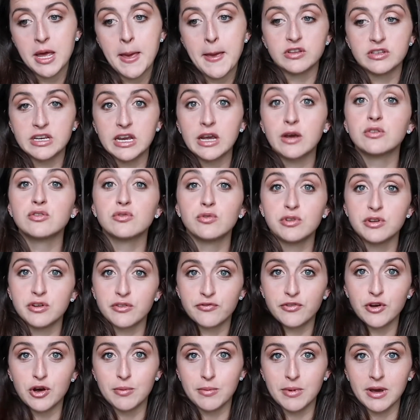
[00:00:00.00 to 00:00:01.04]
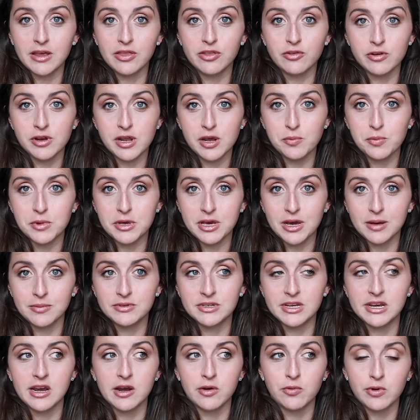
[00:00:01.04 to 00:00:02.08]
So the day I was going to film my 38-week
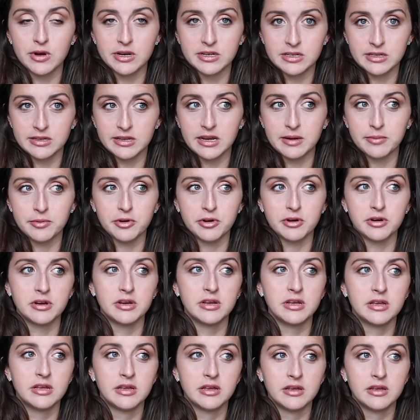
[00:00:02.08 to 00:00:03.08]
update, I went into labor.